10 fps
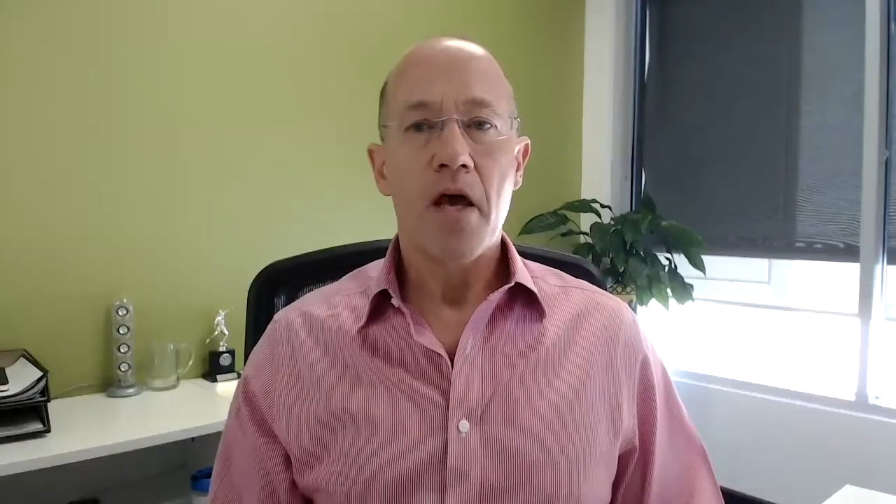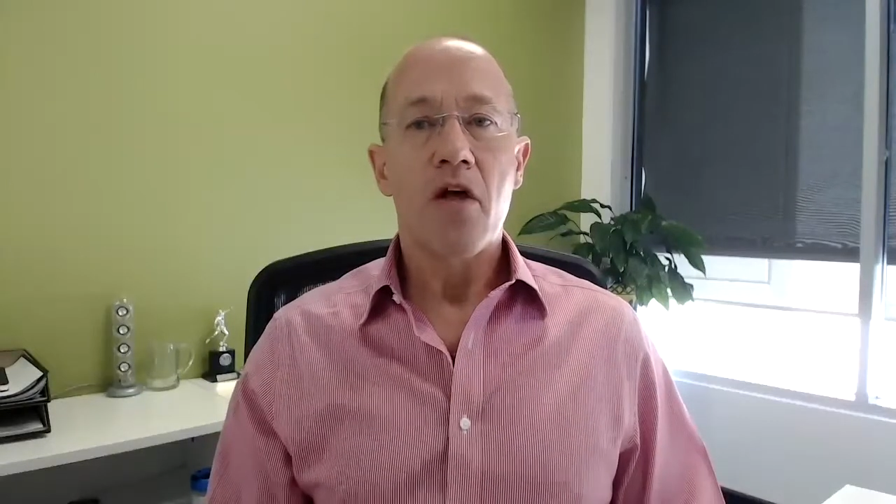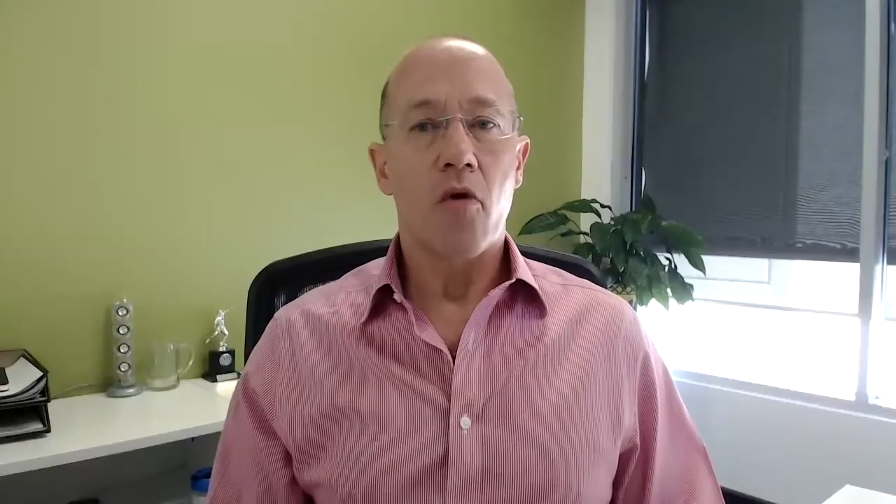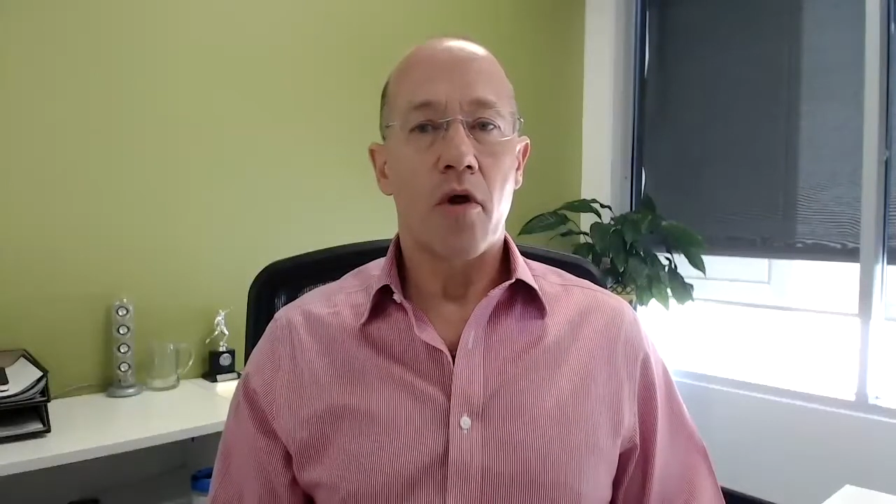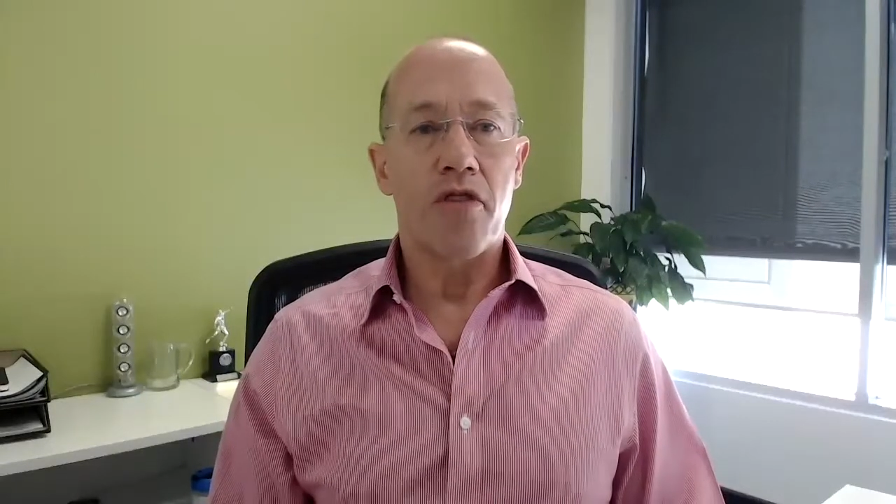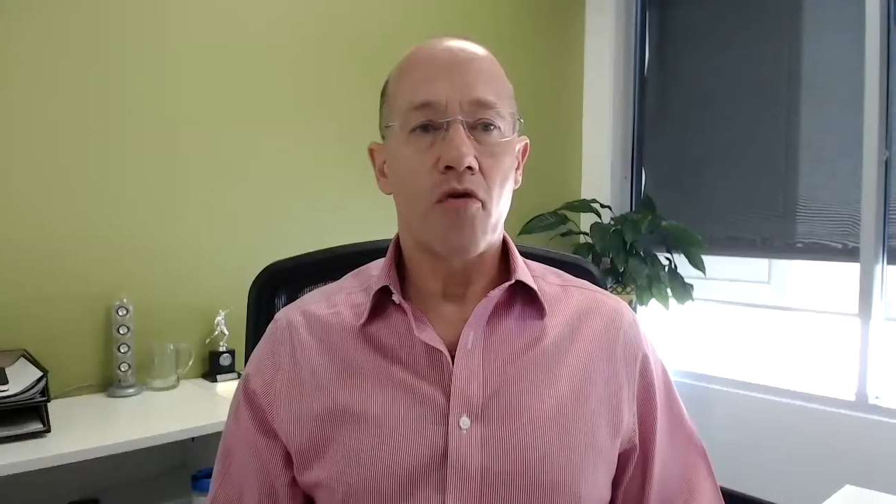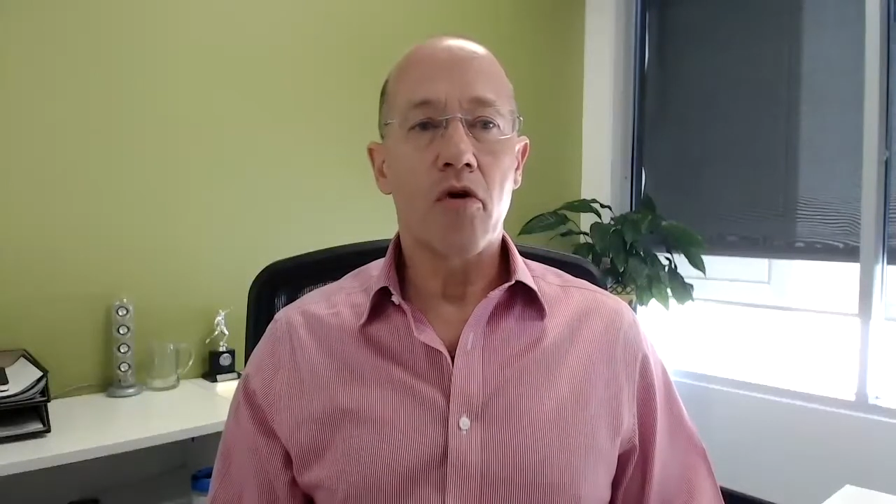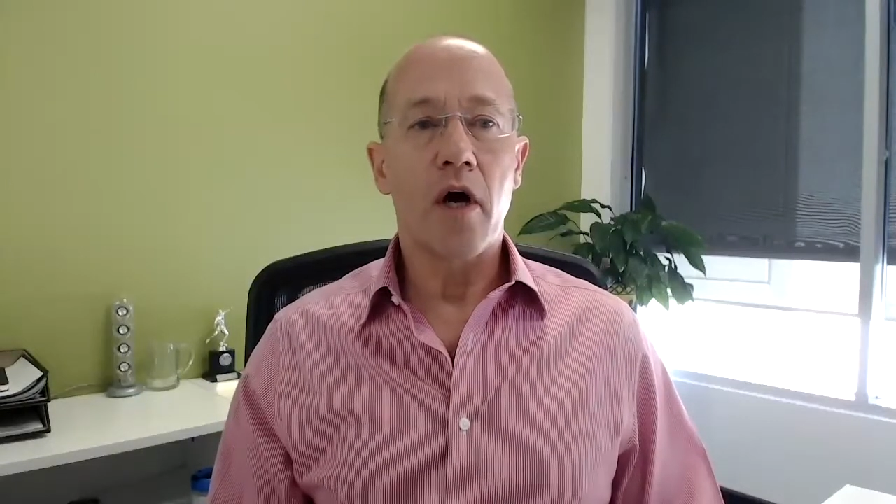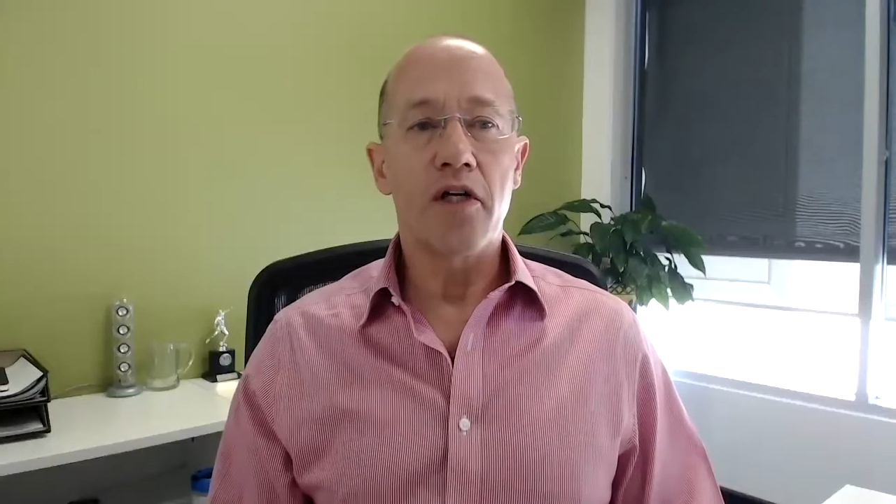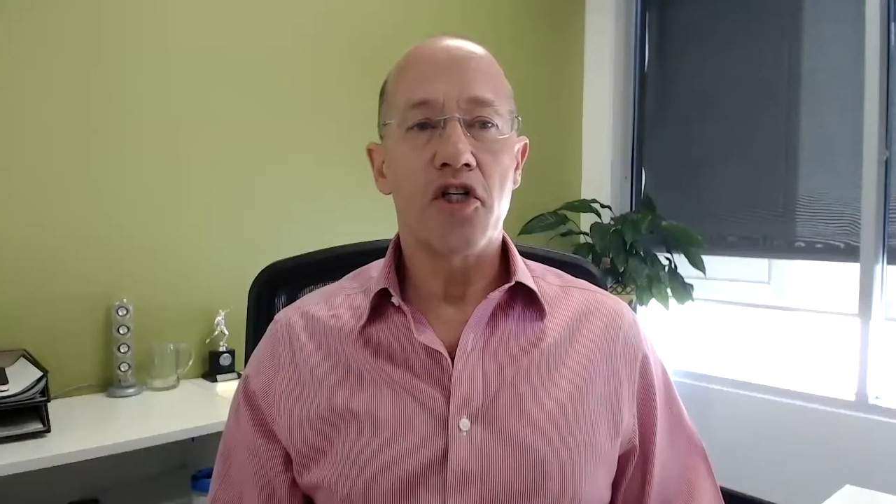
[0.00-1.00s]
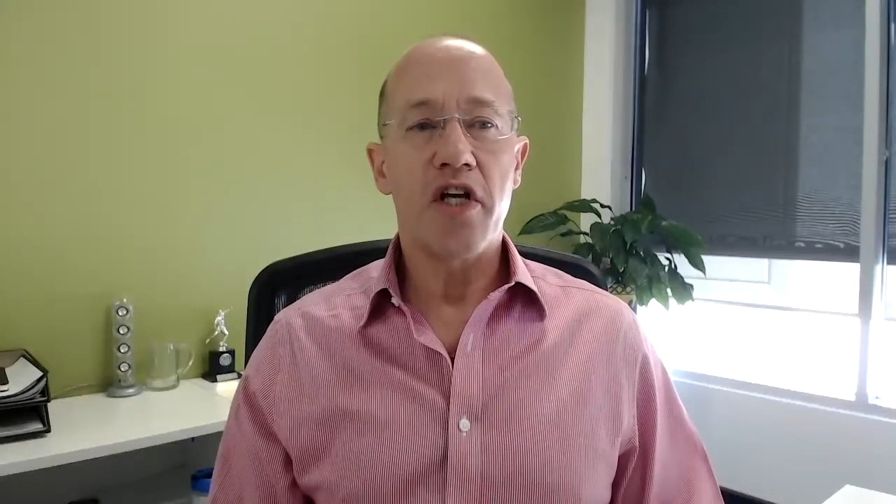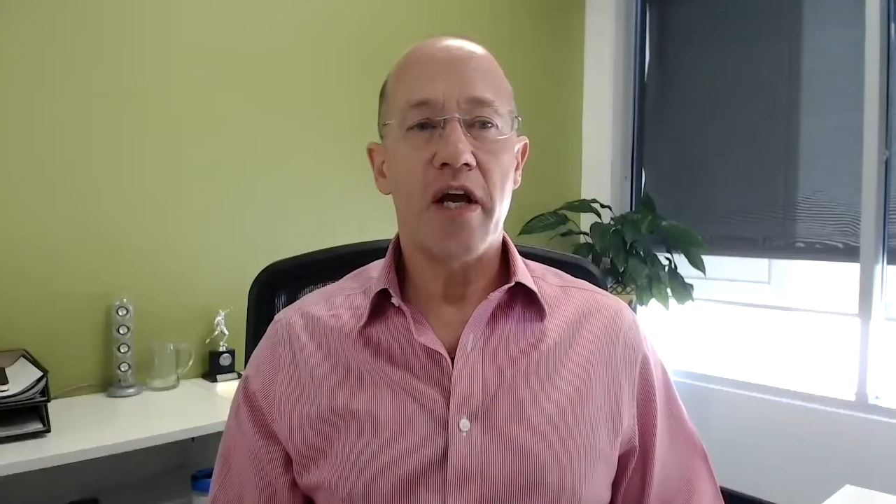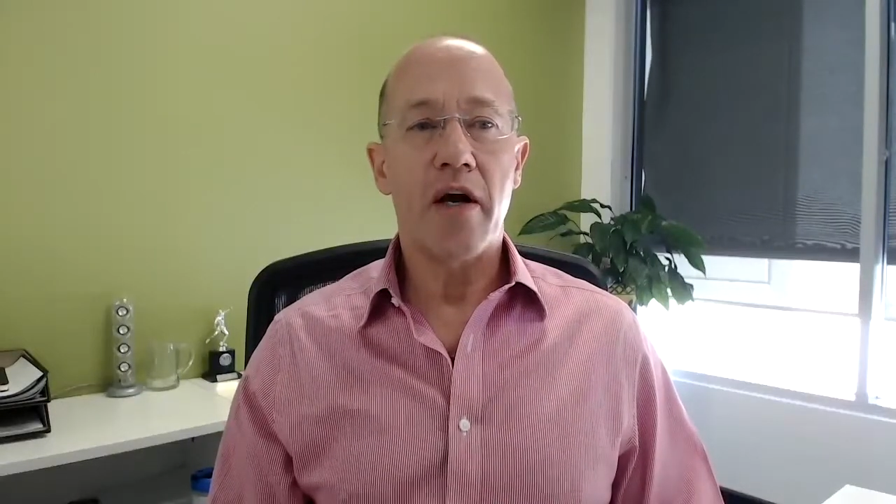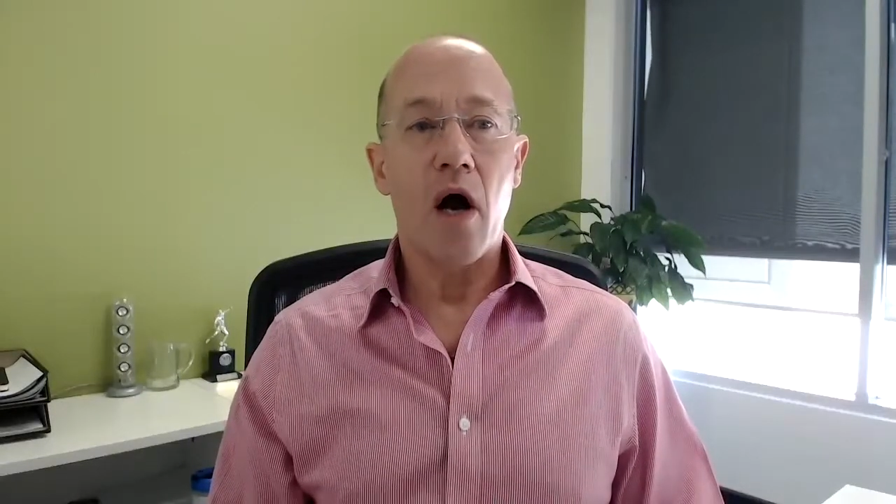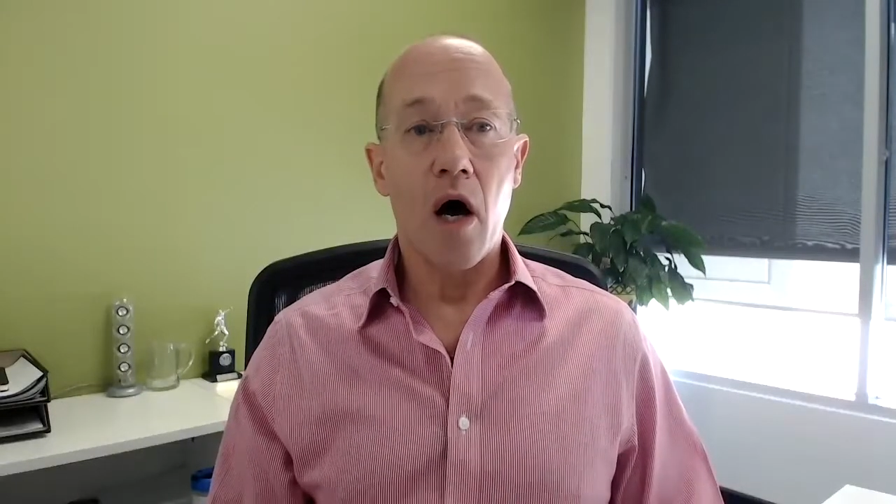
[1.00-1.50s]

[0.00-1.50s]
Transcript: So I thought I'd share